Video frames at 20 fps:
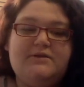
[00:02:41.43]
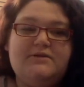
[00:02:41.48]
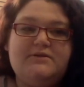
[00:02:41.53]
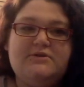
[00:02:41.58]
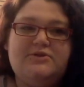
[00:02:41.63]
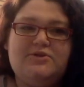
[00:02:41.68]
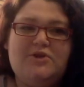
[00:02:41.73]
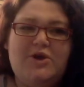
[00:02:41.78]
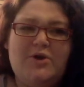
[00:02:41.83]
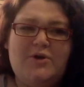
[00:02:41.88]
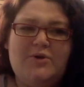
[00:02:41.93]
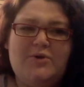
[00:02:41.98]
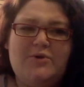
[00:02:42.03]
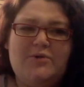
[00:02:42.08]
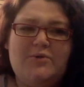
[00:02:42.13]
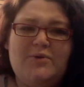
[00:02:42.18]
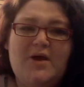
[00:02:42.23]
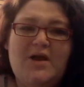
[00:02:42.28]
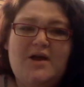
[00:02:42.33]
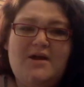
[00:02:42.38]

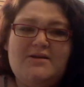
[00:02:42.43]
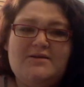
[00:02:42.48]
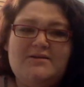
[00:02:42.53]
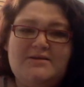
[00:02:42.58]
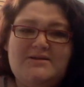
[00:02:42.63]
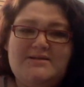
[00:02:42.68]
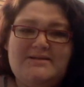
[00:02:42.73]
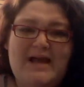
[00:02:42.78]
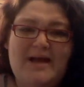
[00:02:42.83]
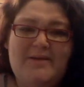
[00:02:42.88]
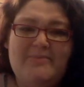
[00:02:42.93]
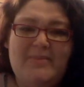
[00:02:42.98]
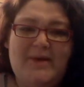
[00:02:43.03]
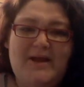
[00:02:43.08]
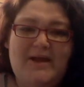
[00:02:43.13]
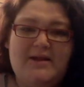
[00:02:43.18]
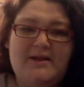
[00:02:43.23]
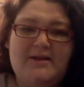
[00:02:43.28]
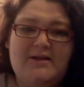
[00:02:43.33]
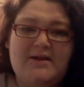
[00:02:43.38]
So does that
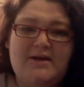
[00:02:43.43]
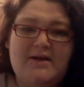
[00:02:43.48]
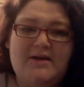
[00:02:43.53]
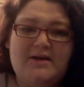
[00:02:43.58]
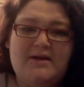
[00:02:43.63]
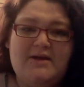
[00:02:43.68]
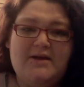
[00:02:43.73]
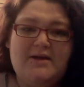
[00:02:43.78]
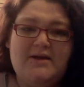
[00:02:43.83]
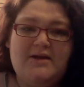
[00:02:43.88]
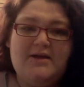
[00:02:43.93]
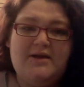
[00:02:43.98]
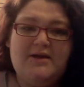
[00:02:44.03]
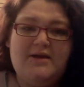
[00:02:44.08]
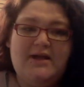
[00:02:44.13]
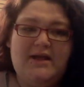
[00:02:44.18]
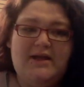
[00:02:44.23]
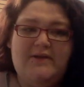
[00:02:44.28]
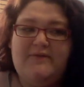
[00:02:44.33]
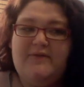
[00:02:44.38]
mean that
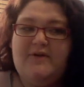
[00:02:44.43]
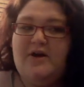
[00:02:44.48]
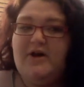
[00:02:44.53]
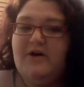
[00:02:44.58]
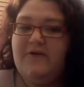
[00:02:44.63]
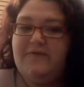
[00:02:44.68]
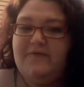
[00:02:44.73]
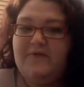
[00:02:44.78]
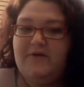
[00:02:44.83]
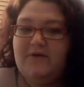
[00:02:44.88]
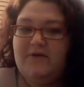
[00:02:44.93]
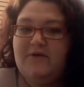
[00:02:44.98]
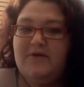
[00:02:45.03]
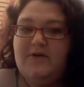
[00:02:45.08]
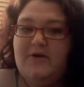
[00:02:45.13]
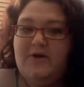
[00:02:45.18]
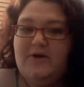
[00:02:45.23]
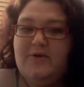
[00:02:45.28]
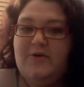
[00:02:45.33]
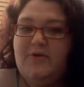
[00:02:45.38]
even after
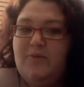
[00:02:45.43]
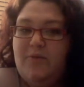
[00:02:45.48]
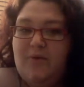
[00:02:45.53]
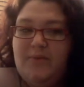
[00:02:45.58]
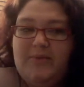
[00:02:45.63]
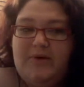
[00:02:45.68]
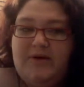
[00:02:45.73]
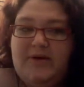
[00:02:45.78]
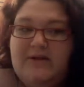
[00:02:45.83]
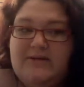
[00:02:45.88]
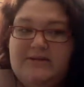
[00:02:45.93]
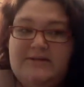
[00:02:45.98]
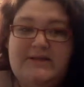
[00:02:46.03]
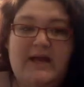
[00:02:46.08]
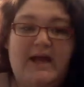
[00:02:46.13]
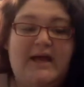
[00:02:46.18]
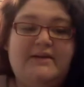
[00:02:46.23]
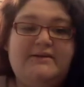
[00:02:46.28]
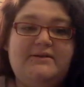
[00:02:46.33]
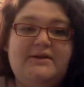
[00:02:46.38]
the woman has
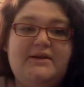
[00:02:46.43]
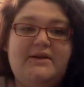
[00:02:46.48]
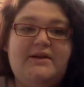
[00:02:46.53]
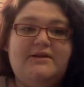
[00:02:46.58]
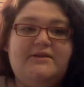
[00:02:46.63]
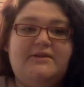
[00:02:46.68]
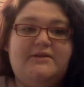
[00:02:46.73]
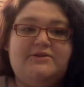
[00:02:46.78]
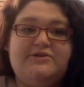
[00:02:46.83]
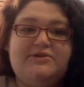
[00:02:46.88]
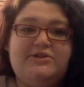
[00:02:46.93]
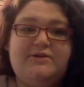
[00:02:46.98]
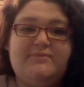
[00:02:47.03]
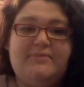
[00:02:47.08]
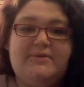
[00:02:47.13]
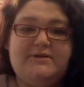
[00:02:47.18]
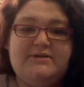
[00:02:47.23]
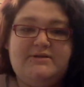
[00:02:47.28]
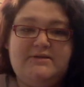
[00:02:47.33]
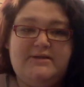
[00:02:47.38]
died, that she
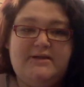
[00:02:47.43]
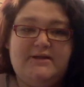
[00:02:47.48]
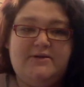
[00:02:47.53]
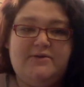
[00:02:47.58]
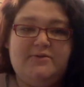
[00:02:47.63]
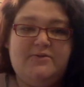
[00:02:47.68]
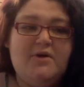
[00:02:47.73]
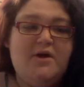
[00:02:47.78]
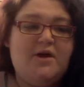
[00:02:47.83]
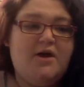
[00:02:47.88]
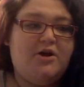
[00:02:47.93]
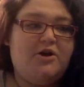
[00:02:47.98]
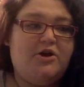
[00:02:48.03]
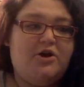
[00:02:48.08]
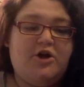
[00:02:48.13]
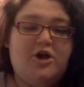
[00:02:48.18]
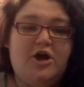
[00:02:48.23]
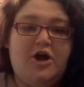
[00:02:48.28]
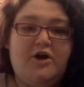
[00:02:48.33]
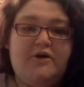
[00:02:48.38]
must still
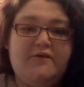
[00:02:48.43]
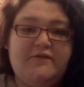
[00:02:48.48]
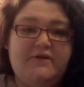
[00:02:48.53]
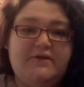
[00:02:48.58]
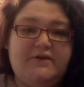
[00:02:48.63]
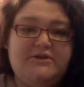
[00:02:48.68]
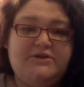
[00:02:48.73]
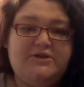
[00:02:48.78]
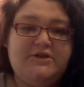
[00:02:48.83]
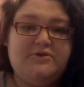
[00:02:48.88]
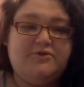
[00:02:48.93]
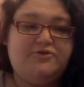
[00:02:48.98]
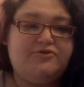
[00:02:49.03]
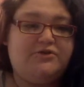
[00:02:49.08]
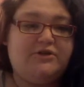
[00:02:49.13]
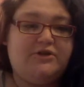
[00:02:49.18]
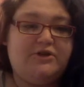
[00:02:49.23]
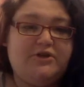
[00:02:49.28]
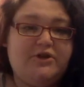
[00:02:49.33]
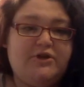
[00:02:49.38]
look after the
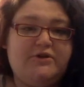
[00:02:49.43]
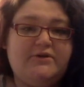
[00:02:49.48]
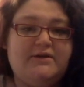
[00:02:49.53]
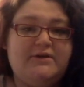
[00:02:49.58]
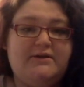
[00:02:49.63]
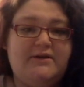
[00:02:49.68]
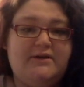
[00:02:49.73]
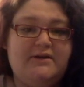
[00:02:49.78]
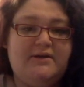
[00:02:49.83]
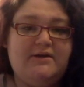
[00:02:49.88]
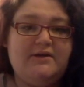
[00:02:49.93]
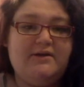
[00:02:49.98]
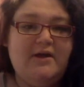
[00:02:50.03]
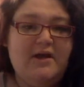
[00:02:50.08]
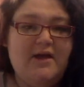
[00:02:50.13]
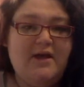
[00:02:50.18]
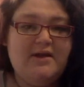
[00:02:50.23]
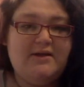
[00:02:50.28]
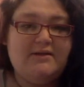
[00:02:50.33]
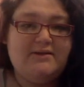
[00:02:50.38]
children and cook the dinner?
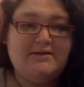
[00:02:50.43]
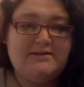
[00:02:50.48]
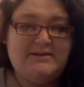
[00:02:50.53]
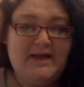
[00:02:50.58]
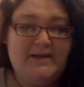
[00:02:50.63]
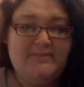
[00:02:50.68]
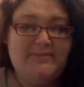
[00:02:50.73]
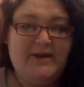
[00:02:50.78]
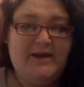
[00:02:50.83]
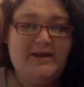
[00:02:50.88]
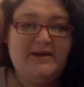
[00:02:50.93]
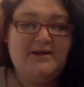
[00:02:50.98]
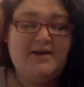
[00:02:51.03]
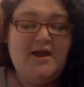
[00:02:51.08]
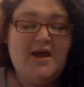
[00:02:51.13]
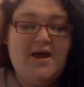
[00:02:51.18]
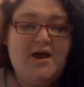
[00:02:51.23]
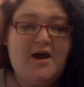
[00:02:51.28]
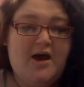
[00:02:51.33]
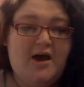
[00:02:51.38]
Does that mean
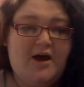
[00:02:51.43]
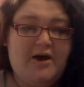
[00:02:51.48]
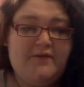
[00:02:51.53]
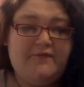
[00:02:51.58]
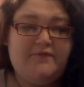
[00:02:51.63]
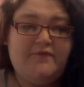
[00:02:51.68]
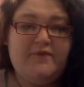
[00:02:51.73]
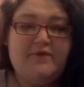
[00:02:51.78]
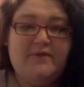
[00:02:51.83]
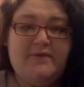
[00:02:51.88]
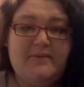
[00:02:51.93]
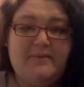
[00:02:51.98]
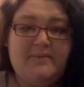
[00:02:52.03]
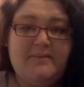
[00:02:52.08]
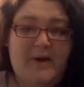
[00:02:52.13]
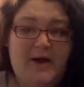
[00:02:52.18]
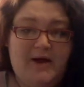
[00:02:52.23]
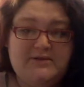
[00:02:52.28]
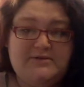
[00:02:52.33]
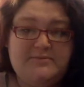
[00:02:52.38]
after the
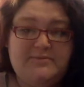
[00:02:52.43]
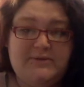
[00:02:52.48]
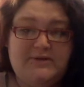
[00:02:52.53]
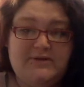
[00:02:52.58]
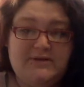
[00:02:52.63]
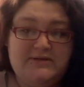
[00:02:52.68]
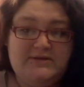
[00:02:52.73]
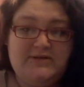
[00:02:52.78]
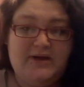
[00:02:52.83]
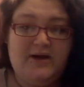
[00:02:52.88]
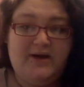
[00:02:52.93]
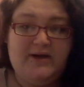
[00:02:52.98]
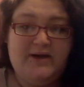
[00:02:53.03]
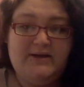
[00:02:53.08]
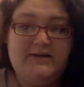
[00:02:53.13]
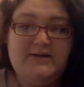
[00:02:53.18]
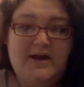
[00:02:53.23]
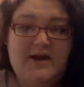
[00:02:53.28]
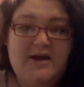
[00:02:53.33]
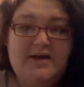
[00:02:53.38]
husband has
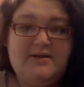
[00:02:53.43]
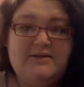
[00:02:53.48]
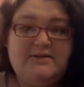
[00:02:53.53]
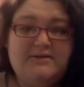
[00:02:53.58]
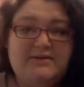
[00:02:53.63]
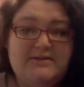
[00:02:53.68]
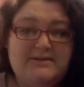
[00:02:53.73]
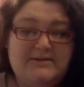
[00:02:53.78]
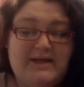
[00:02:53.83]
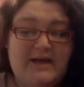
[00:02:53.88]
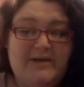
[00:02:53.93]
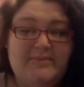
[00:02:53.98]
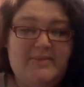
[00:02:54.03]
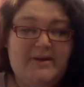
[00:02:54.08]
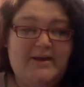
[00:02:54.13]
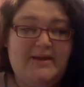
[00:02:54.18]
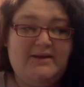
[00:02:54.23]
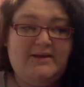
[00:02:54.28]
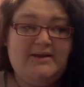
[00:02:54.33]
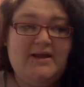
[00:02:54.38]
died, does that
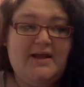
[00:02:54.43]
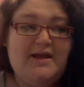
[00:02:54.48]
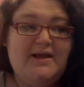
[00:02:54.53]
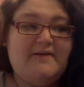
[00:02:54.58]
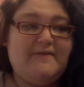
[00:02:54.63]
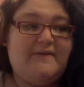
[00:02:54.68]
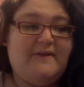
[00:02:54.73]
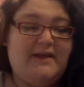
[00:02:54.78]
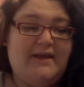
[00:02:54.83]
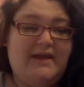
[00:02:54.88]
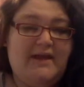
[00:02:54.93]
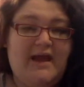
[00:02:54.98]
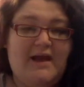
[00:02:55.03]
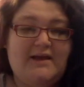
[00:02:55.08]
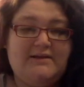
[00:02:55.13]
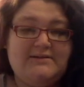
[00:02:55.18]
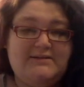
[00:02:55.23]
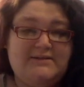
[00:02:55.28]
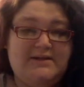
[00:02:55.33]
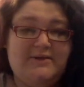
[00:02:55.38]
mean that he
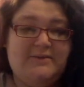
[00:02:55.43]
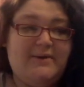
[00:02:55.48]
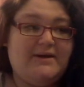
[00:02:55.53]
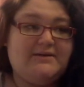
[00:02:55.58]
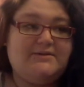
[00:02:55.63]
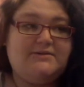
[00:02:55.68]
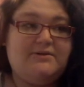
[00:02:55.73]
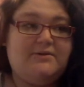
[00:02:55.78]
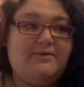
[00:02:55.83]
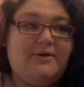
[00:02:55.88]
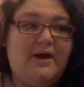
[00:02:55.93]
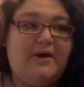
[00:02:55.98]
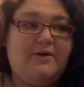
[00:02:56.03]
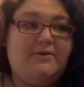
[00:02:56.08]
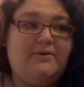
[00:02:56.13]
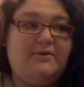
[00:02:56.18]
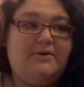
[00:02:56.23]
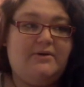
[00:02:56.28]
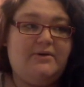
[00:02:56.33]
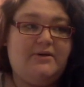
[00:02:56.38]
still has to go
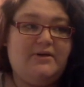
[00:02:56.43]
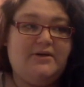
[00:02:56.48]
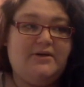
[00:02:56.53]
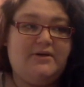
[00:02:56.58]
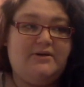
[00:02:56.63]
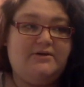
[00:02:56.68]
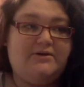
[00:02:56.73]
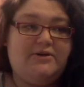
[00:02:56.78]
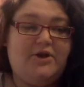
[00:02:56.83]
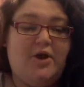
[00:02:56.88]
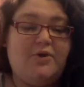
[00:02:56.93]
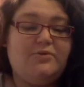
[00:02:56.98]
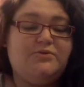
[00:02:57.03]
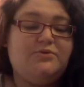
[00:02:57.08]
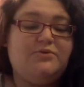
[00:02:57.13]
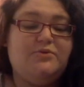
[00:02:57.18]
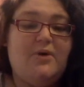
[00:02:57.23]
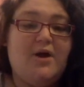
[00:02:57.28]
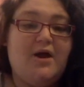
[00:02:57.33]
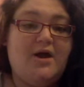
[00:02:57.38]
out and go
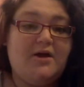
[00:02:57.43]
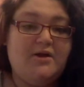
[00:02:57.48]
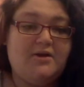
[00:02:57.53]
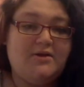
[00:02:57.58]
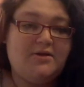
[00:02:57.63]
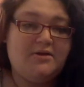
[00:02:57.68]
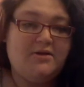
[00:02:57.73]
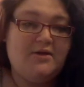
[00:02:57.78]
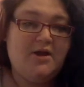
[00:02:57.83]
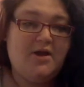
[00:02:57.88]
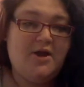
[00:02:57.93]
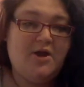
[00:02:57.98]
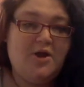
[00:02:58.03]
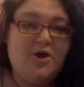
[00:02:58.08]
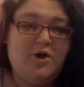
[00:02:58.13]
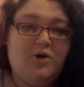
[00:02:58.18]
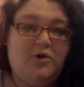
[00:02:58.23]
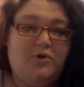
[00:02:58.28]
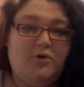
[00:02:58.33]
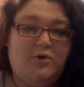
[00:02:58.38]
to work?
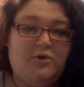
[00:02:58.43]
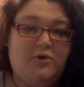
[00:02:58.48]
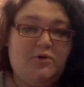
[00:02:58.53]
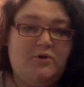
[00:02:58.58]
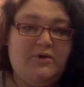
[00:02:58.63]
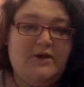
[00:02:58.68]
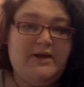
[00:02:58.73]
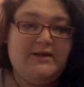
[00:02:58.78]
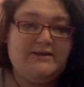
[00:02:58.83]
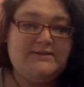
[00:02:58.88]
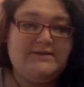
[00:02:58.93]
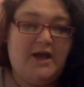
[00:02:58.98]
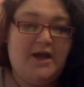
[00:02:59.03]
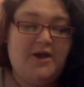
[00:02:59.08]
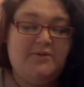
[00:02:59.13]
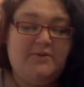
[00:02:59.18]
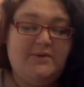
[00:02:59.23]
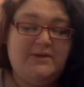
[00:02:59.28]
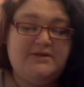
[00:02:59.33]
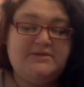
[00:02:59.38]
Or is it
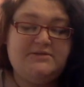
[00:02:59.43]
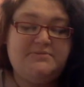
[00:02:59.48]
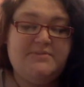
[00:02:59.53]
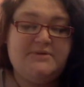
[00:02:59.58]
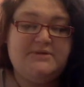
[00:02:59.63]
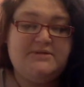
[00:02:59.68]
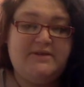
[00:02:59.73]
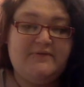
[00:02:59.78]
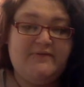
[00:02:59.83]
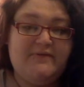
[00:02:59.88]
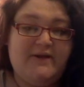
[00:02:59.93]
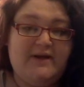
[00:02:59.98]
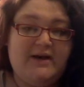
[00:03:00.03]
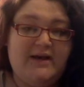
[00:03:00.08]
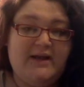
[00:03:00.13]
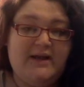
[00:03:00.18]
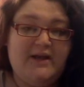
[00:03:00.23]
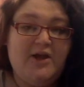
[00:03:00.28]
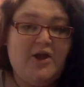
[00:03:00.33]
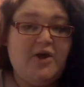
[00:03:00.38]
only
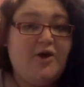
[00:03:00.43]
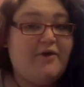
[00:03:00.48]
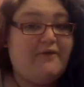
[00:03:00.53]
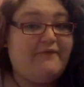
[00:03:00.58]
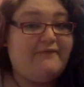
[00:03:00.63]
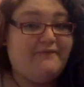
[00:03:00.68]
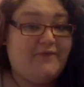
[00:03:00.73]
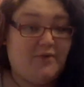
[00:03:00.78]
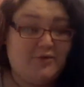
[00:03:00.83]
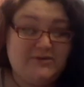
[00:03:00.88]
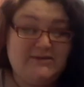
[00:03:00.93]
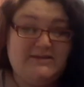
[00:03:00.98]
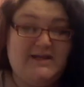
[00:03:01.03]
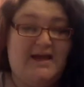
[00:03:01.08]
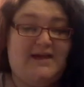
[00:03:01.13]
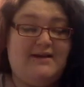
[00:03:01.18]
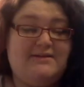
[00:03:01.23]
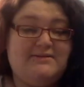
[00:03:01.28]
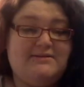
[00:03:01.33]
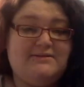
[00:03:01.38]
specifically for
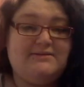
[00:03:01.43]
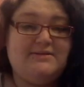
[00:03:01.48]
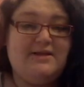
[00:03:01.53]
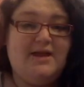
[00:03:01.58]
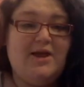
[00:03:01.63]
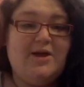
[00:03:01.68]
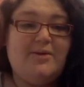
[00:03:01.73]
sex?